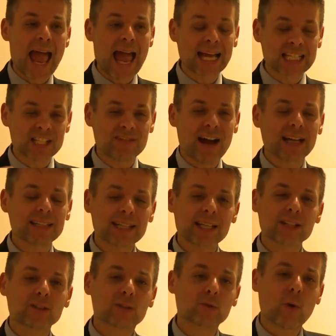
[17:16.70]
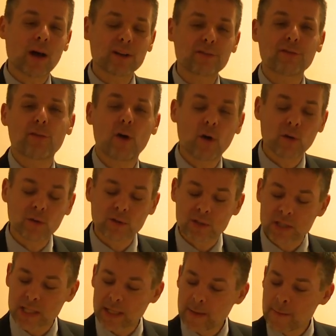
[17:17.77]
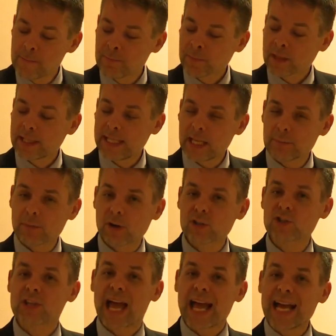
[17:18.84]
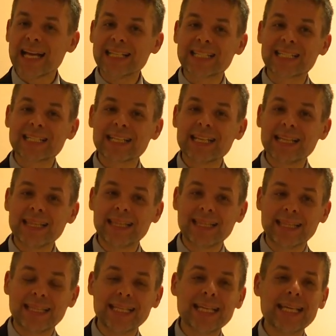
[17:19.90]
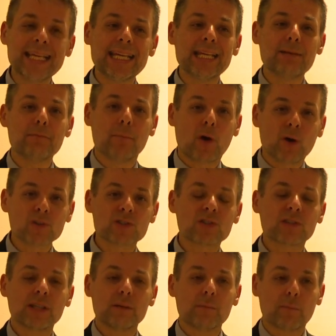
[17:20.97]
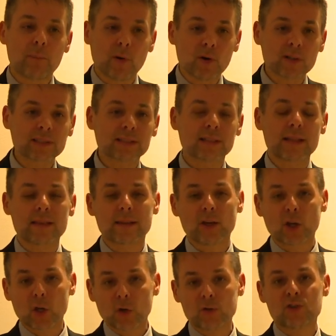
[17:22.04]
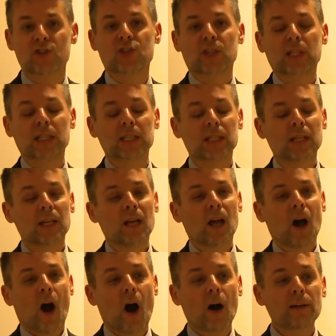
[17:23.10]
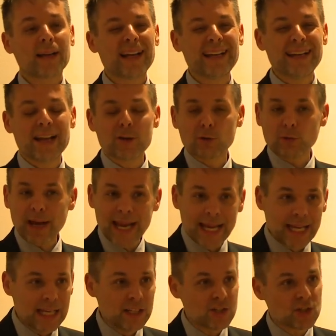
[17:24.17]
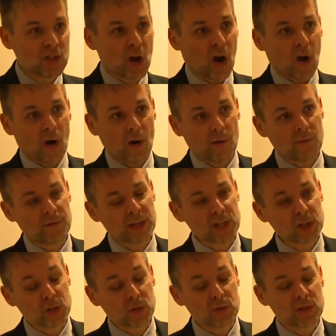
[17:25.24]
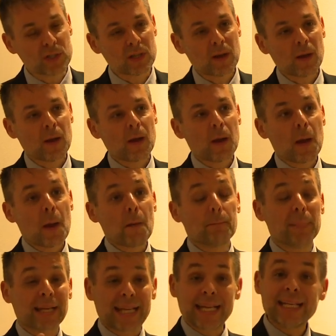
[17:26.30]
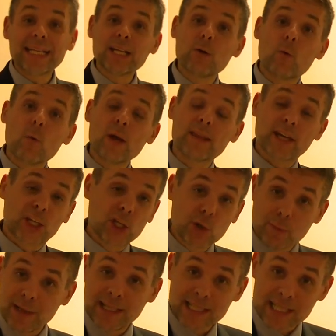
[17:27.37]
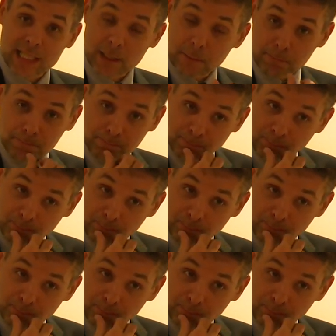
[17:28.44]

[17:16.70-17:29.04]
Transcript: as Vatican II unfolds, he emerged as the most important theologian on a range of issues, beginning with ecumenism